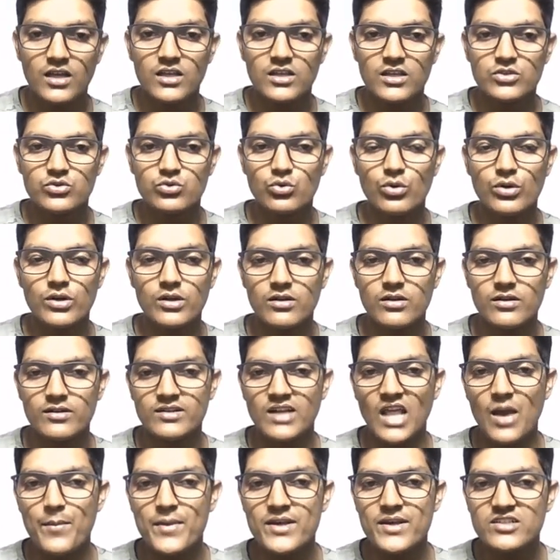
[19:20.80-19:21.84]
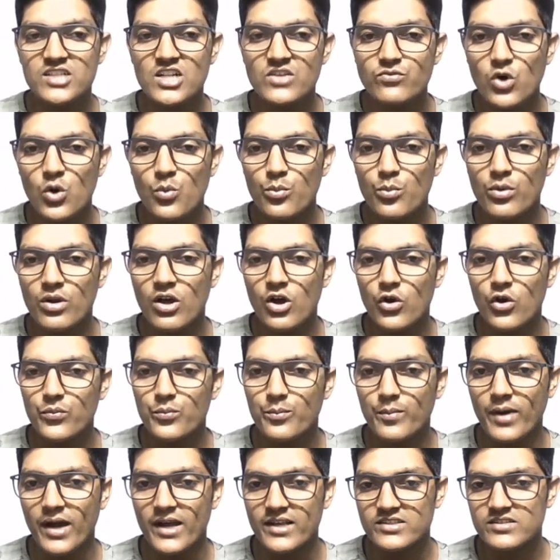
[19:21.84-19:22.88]
So dimensional formula
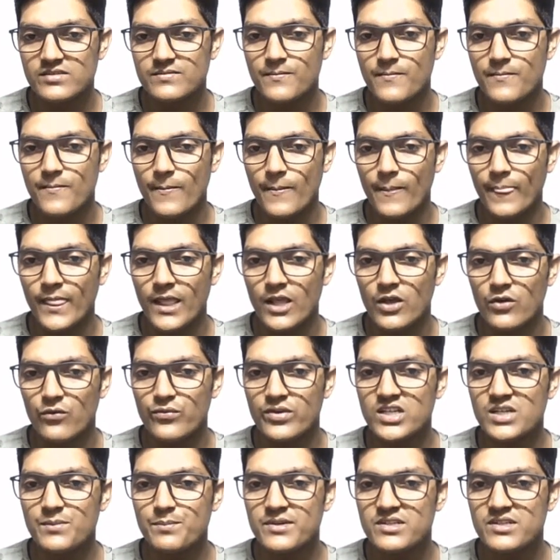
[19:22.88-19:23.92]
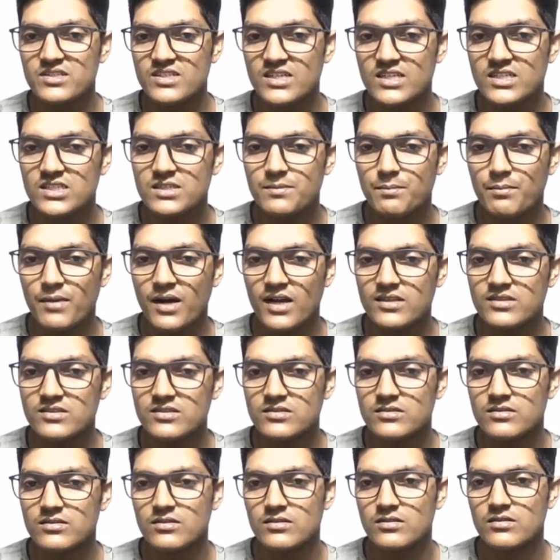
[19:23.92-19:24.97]
of mass, we represent
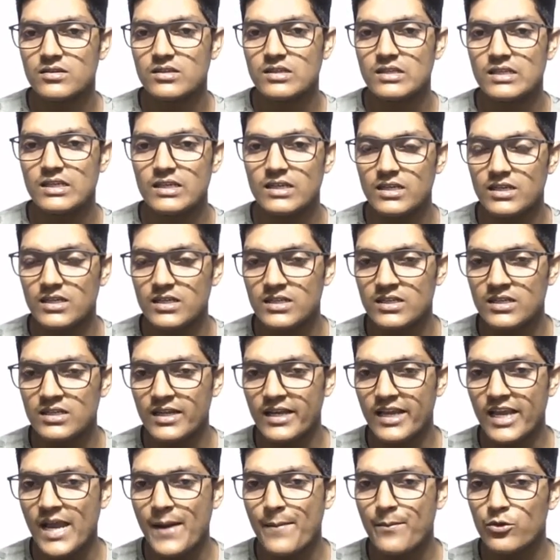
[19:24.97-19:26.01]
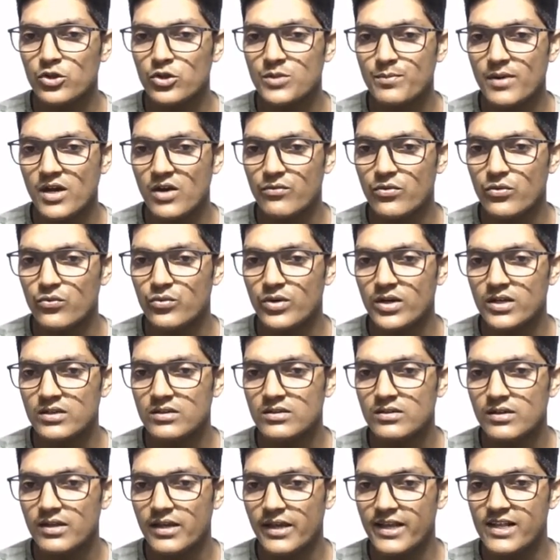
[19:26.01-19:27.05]
mass in m to the power
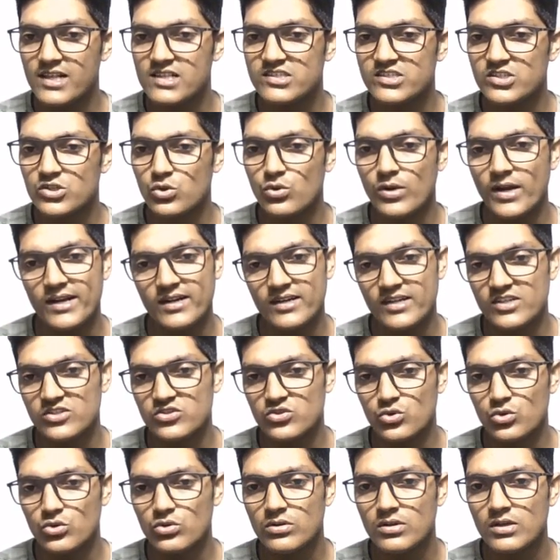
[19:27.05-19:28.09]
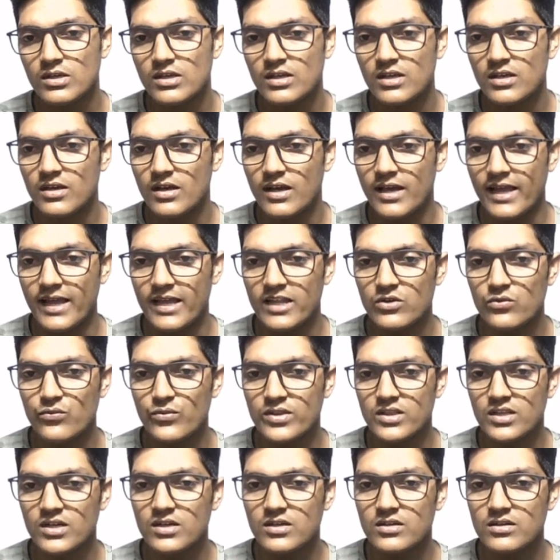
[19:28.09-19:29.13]
1, L0 and T0, and
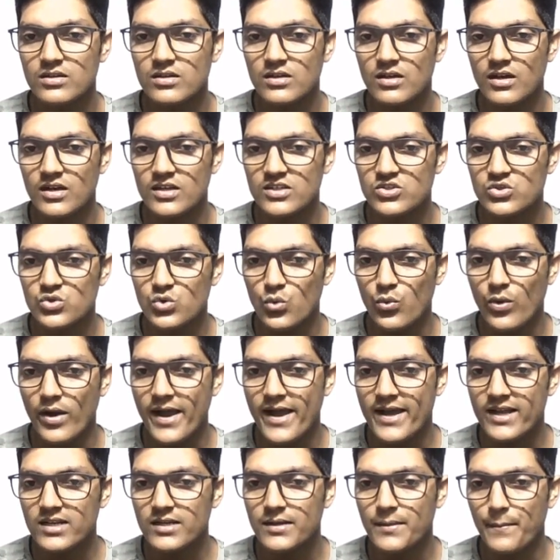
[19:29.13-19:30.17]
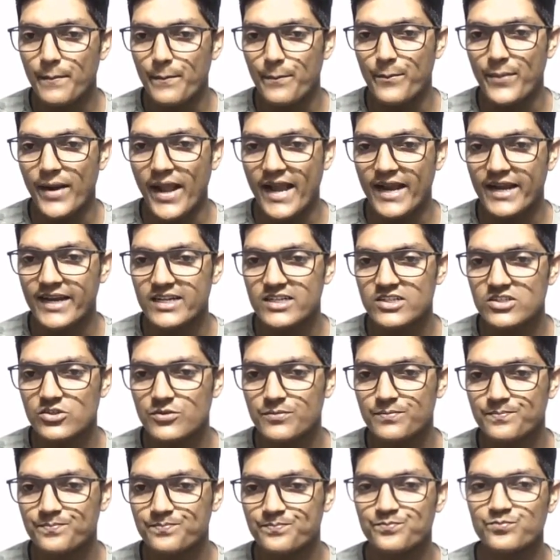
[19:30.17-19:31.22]
with a square bracket.
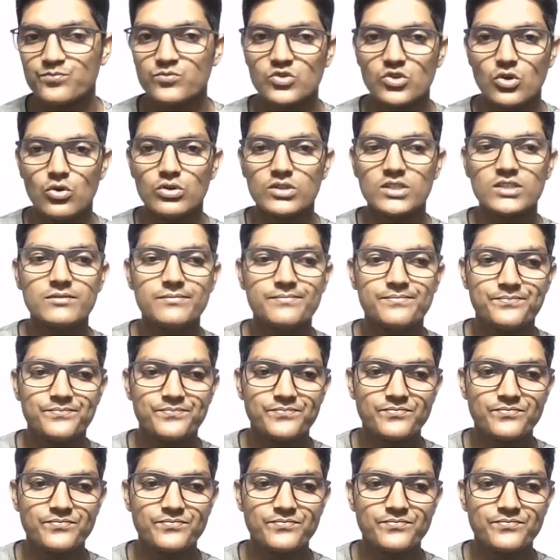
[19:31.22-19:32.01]
Okay.